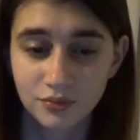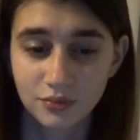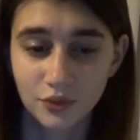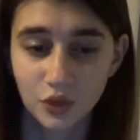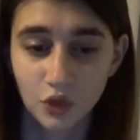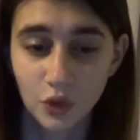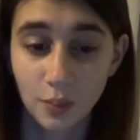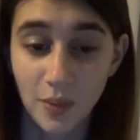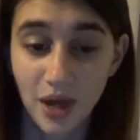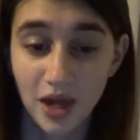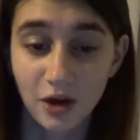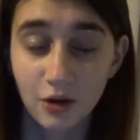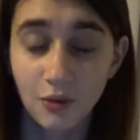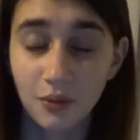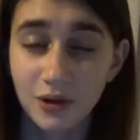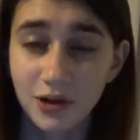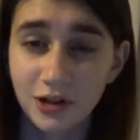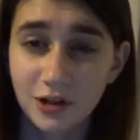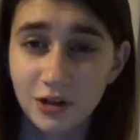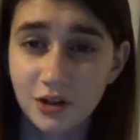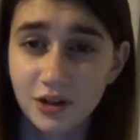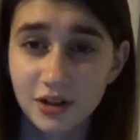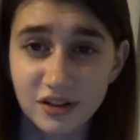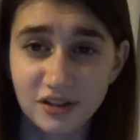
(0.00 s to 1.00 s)
No matter what
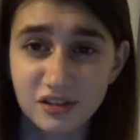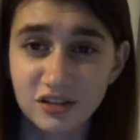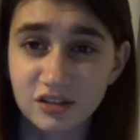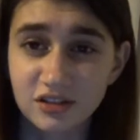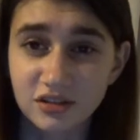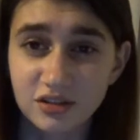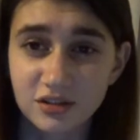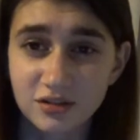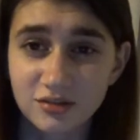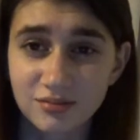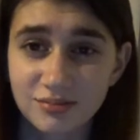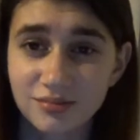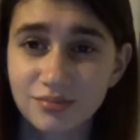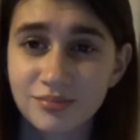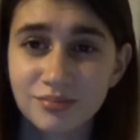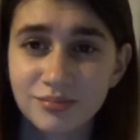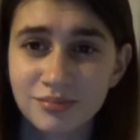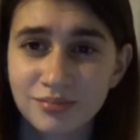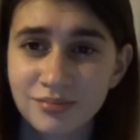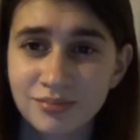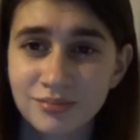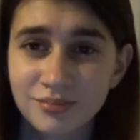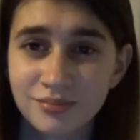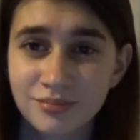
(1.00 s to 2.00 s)
it is,
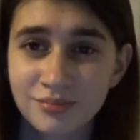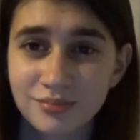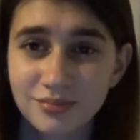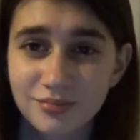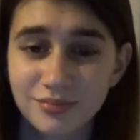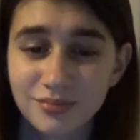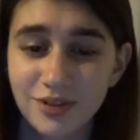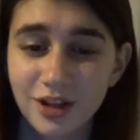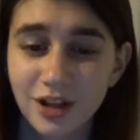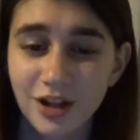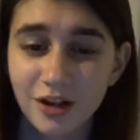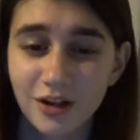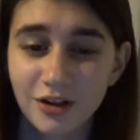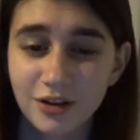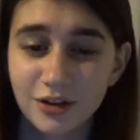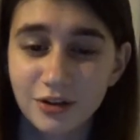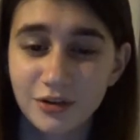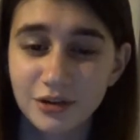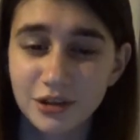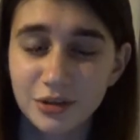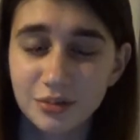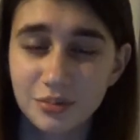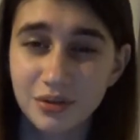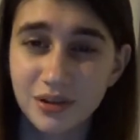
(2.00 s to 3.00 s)
I'll
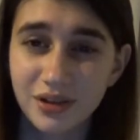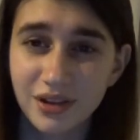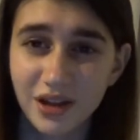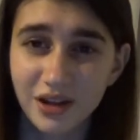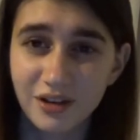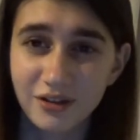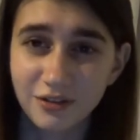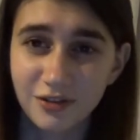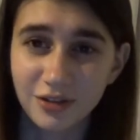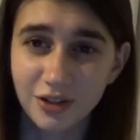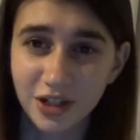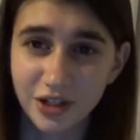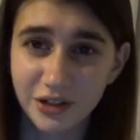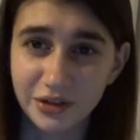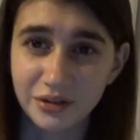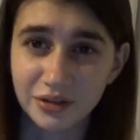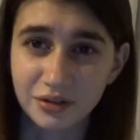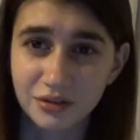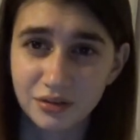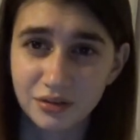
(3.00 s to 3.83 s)
always be there for you.